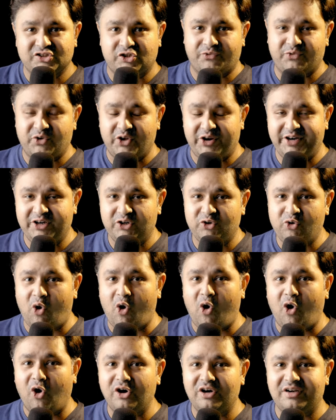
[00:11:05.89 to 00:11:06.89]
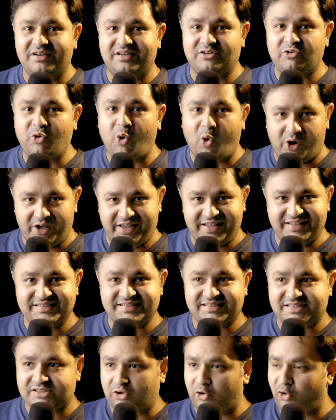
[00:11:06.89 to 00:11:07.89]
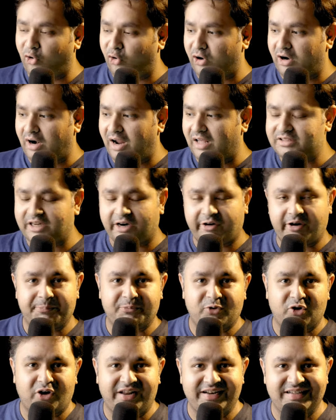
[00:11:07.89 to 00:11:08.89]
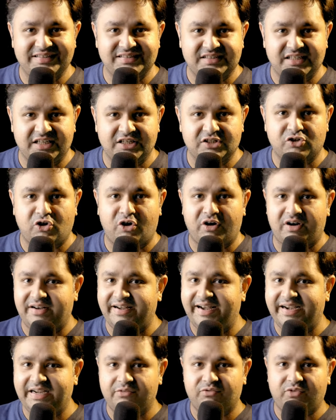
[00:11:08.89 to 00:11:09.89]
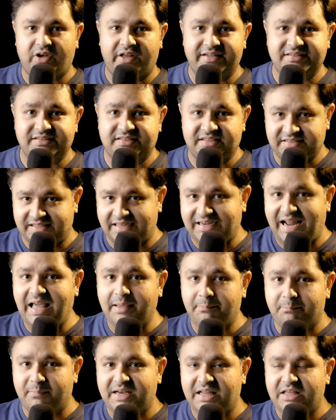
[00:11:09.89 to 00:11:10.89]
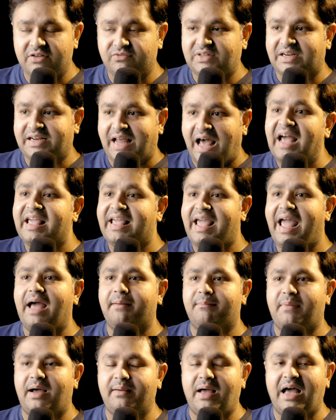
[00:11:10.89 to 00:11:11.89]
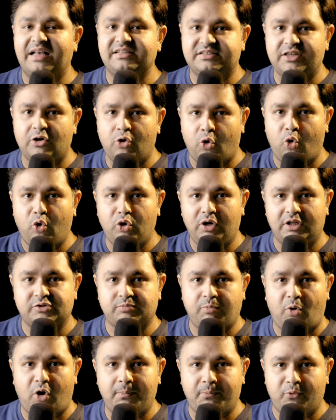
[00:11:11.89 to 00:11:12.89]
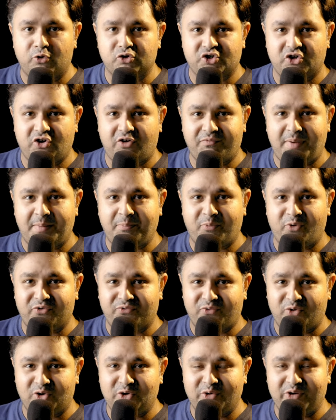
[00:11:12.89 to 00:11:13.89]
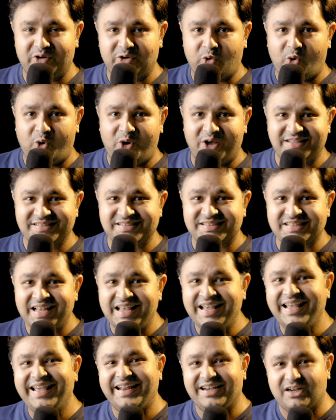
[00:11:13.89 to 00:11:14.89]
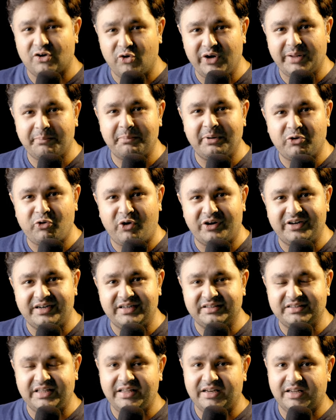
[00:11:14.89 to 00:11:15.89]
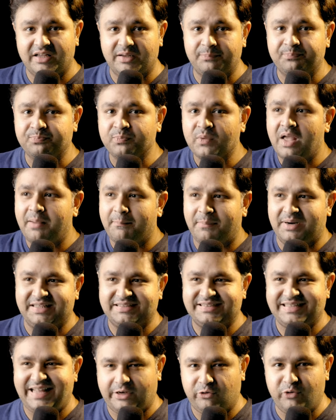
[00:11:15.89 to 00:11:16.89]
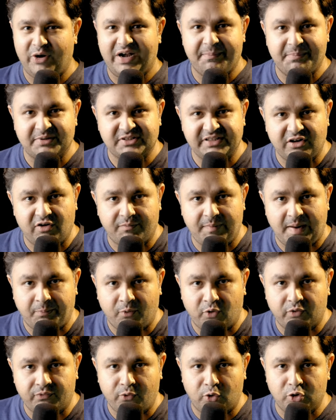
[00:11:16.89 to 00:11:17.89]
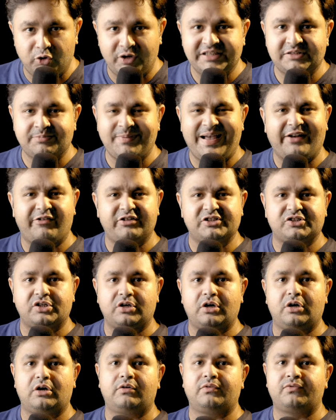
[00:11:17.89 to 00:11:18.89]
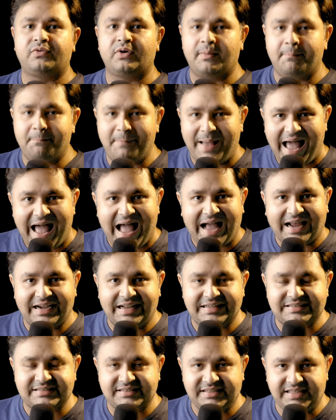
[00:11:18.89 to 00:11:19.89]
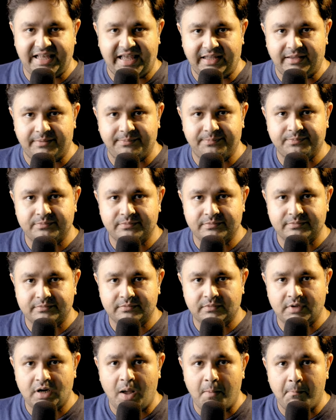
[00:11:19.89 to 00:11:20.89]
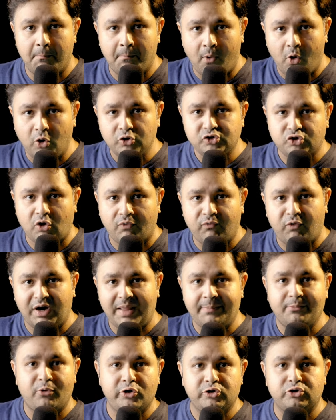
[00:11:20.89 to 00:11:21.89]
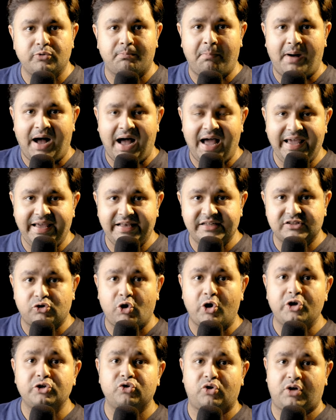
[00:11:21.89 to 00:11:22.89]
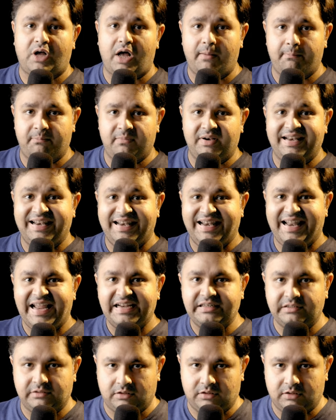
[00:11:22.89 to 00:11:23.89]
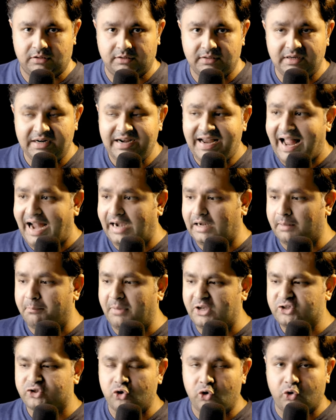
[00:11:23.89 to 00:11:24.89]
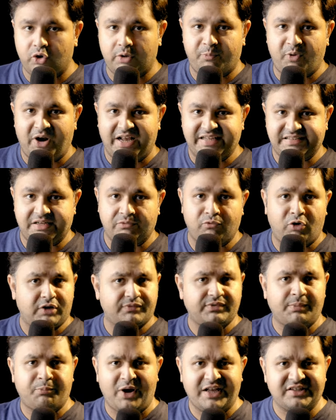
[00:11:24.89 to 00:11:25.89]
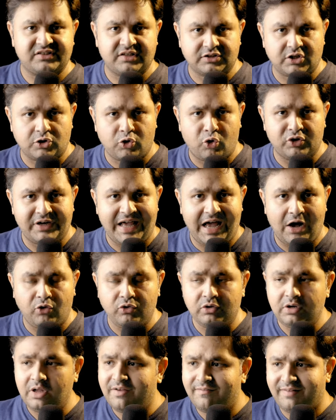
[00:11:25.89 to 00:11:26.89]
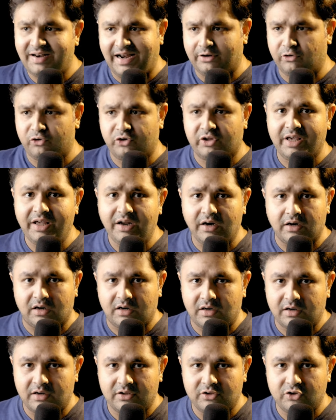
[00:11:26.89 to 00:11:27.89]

So if you're into altcoins or other cryptocurrencies or native currencies, and I believe that I am, I, I still hold a small portion of my portfolio in coins, including Bitcoin and Ethereum, but it's like 20% of my portfolio. It's my reserve bag, let's say most of what I'm going to buy is going to come later at a much lower price. And what if the price doesn't go down? Well, I don't care.